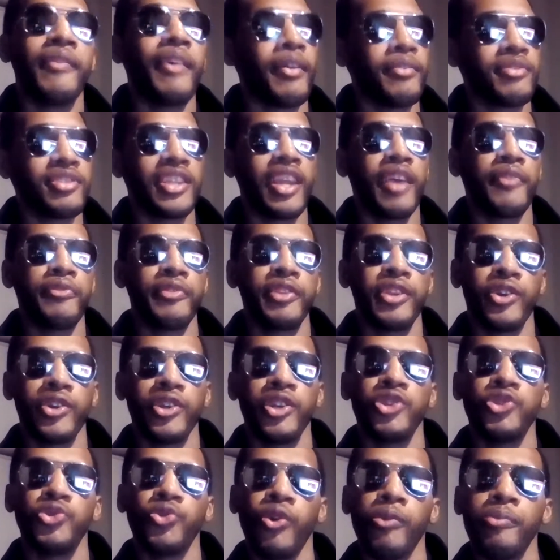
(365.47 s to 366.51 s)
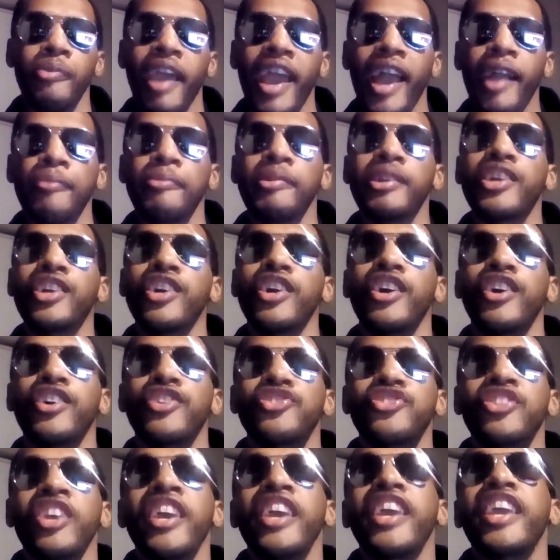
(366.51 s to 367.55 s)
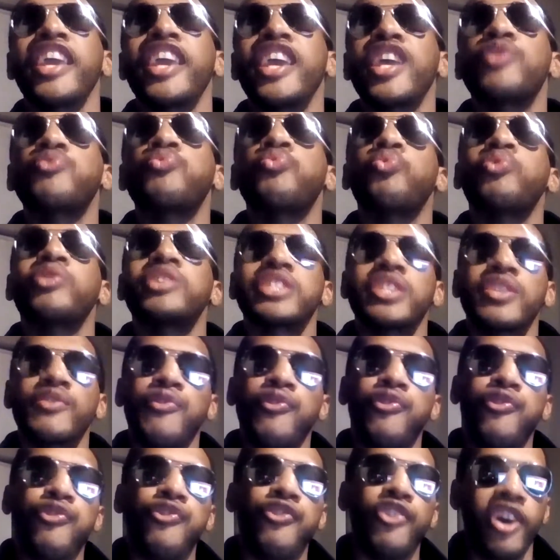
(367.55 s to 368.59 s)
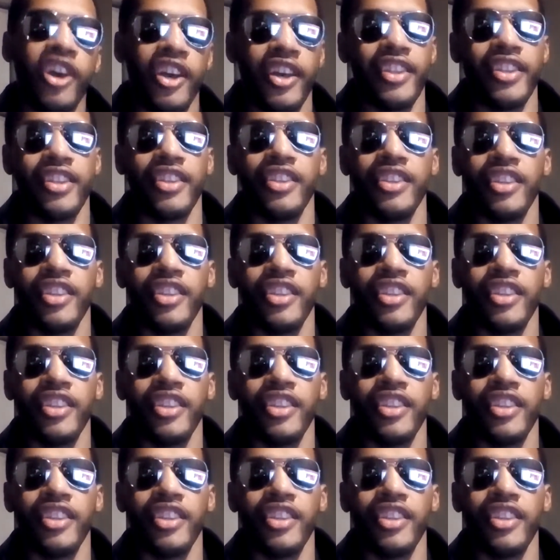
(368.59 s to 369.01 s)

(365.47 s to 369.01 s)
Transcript: I was definitely going to do it back because it was fun.